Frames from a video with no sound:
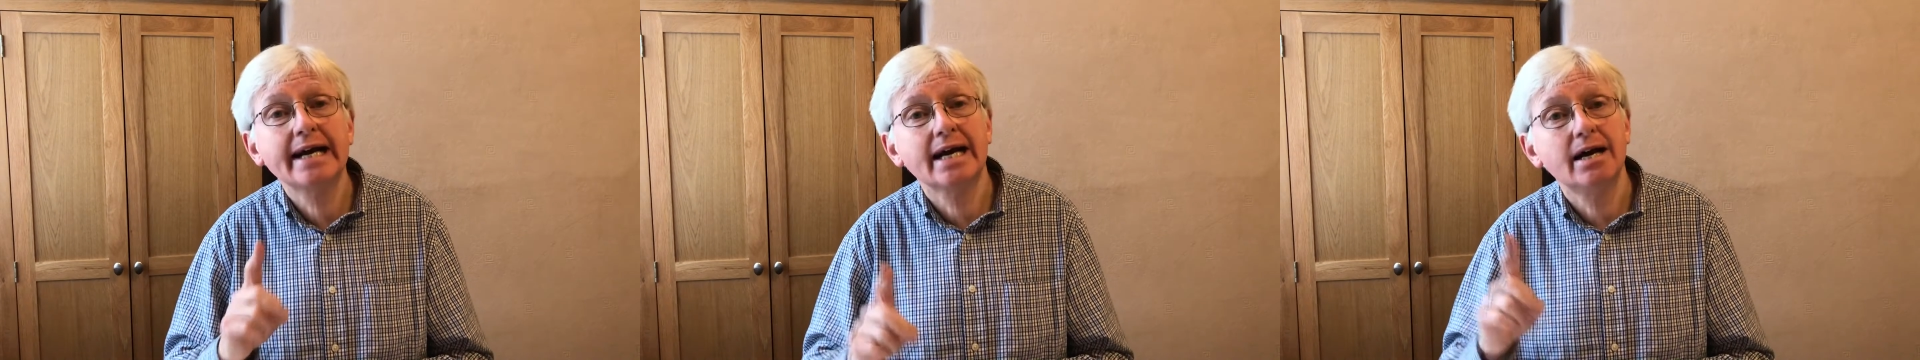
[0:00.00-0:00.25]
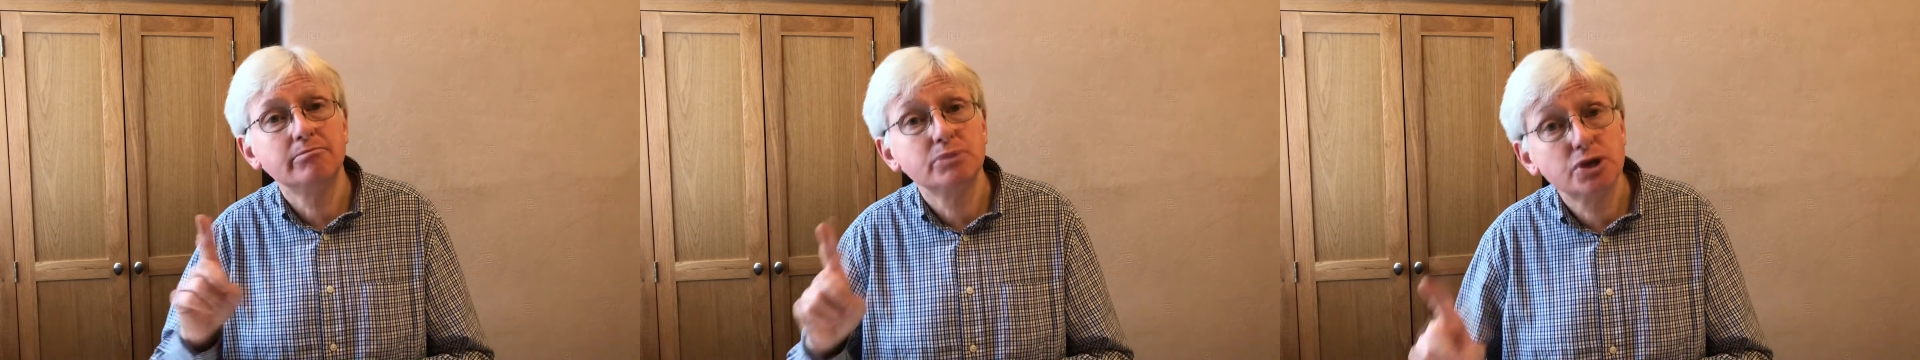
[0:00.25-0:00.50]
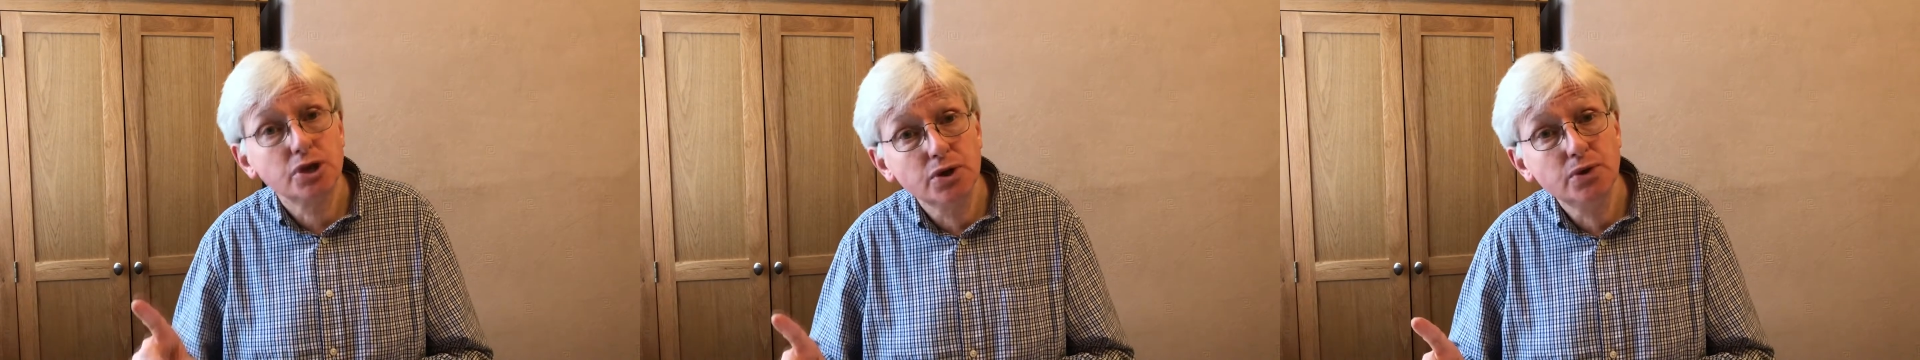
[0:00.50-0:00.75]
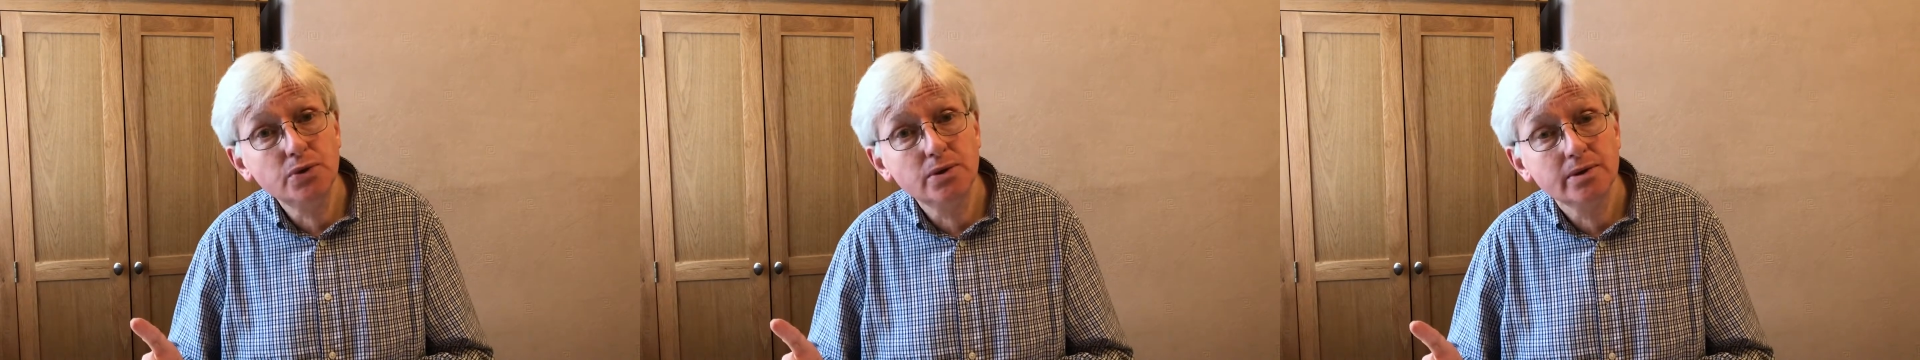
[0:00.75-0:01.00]
I come
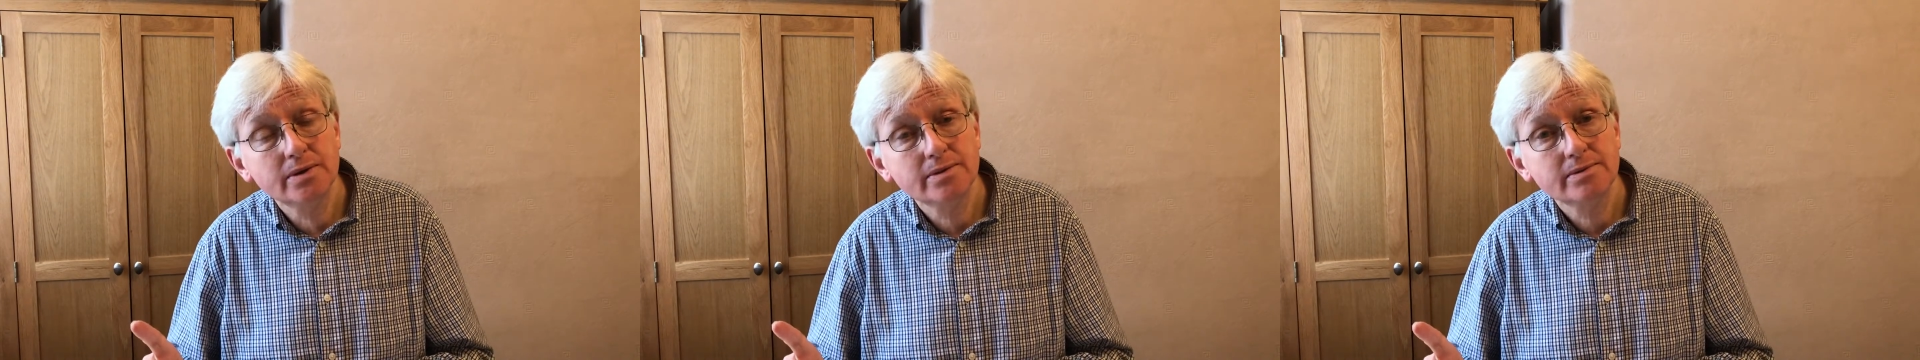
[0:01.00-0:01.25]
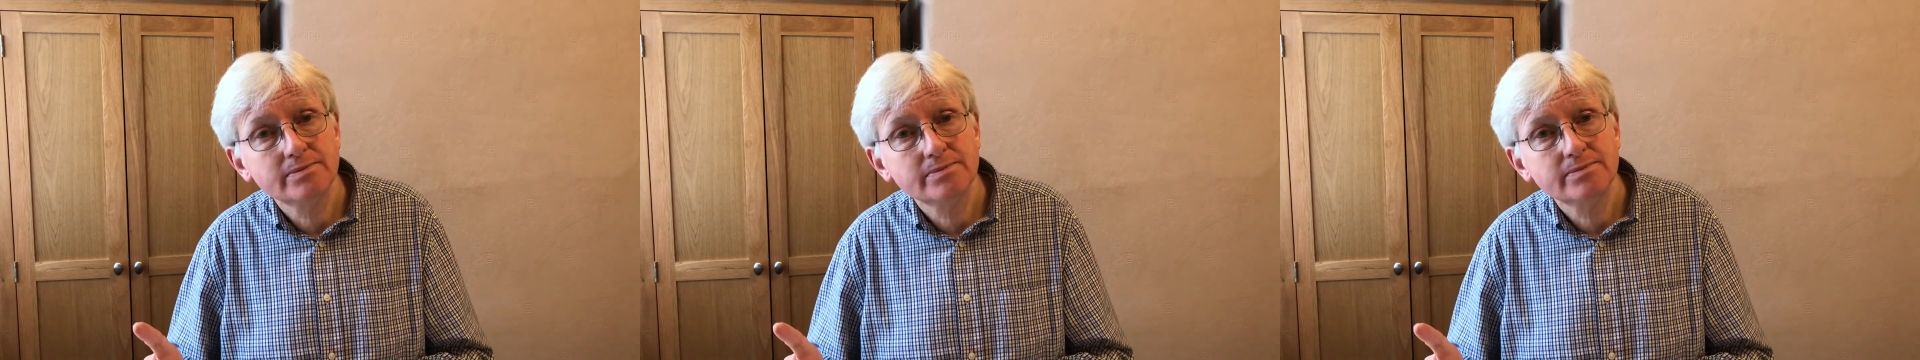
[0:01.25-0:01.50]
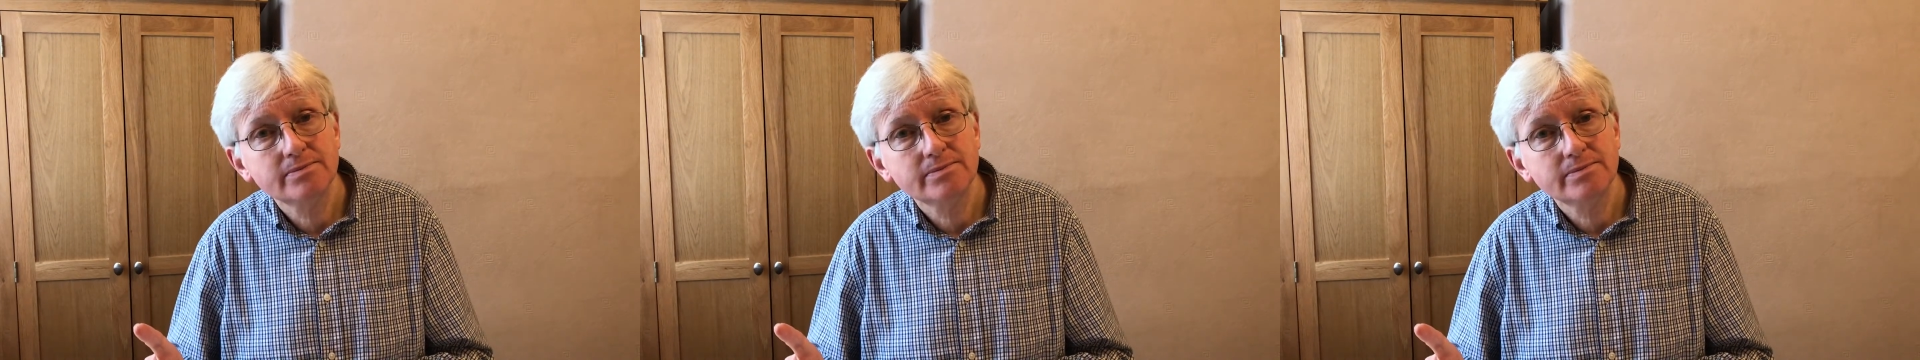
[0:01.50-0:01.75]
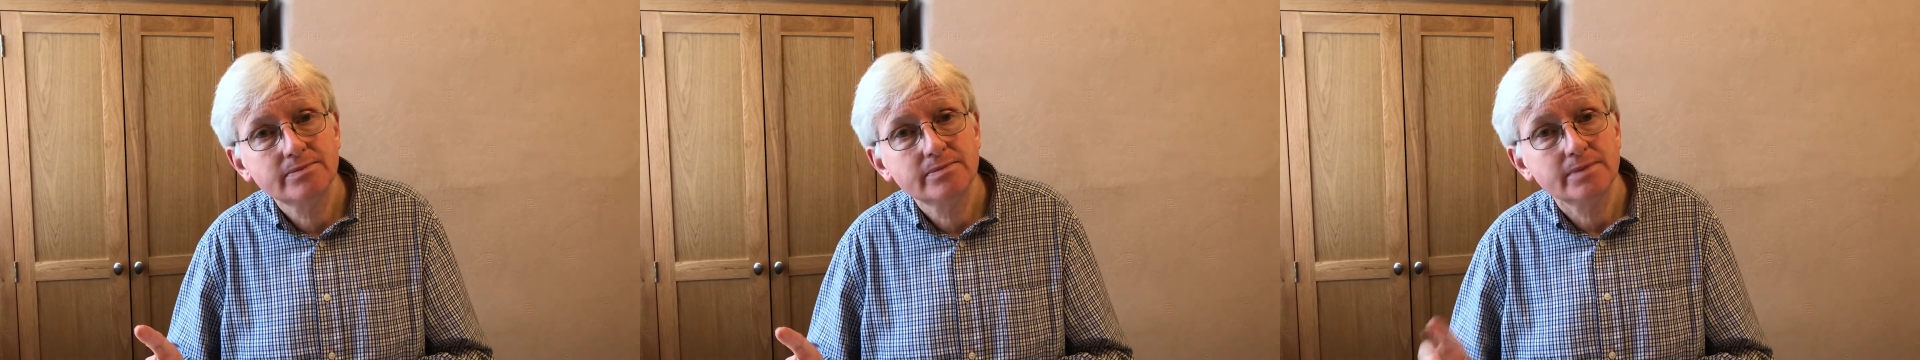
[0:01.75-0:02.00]
to.
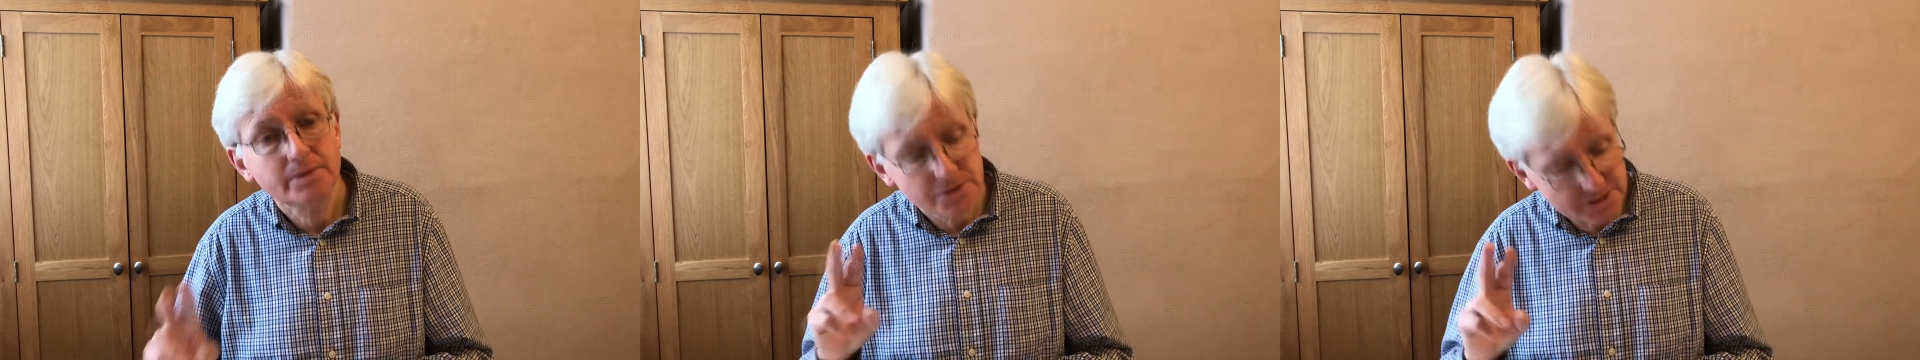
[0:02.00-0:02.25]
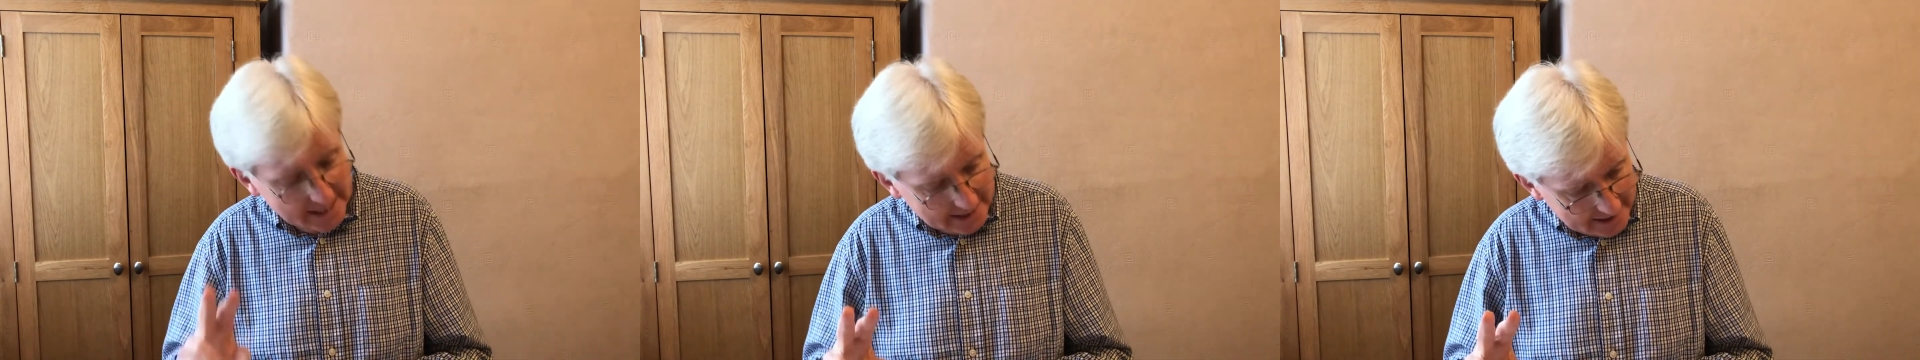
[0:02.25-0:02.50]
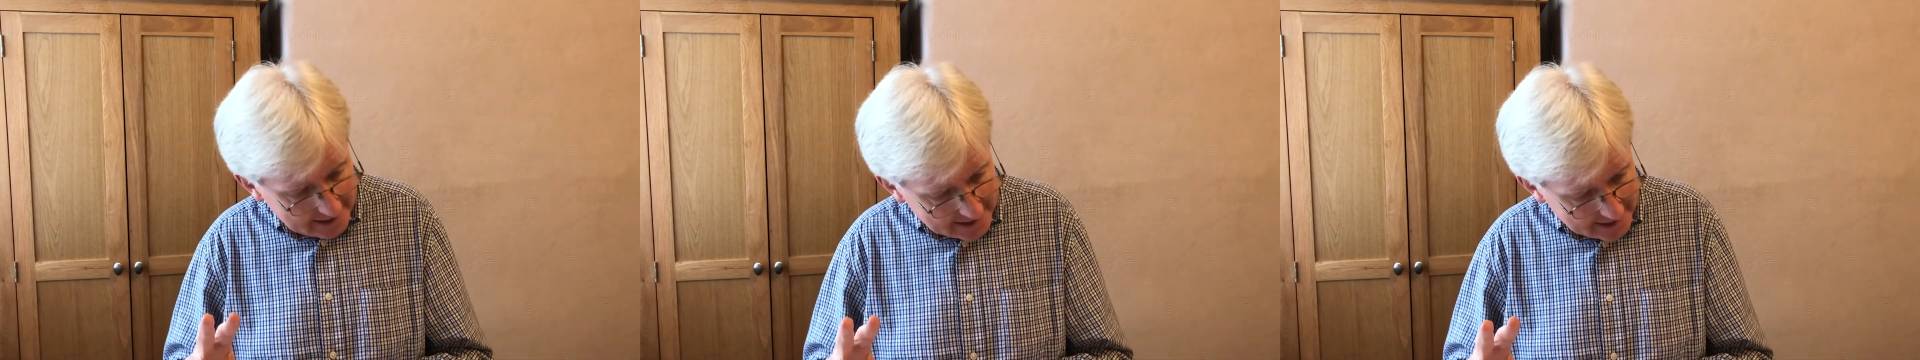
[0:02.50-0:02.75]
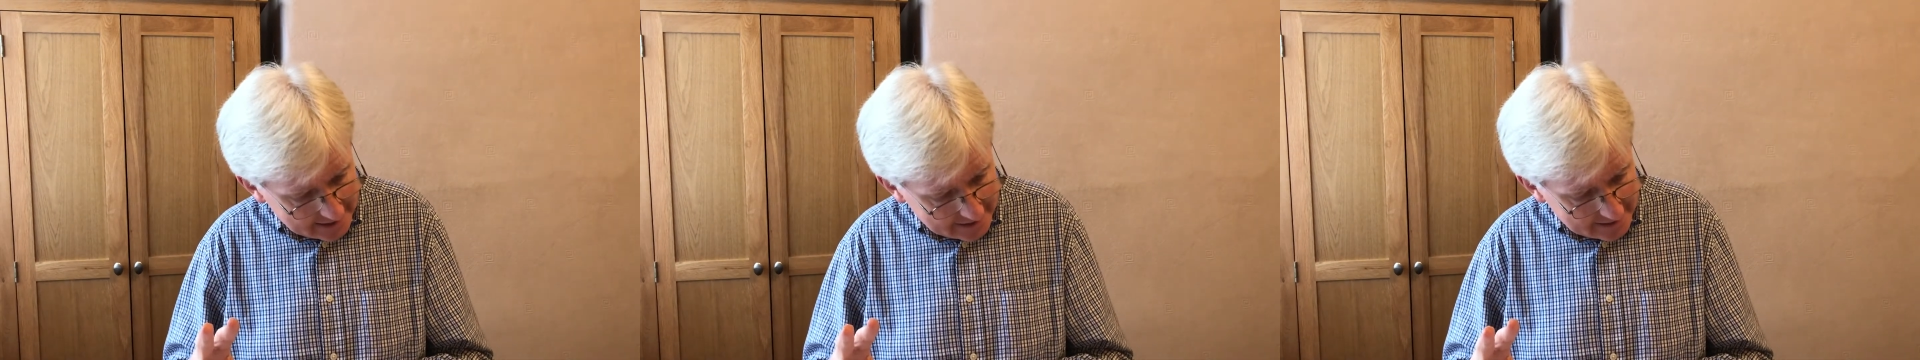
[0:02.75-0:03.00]

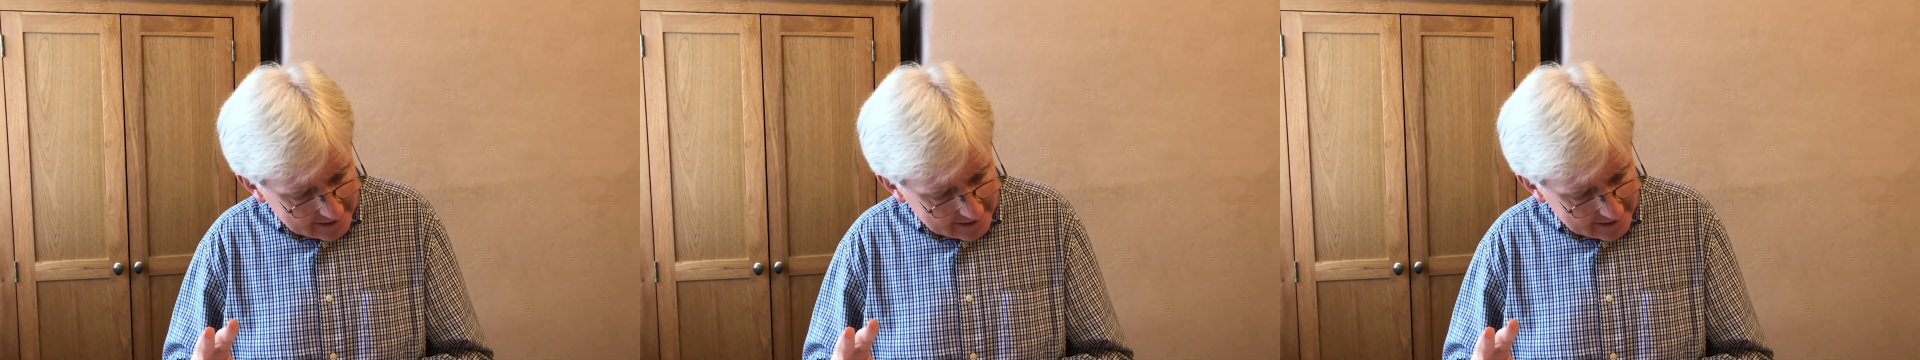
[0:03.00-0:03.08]
Secondly,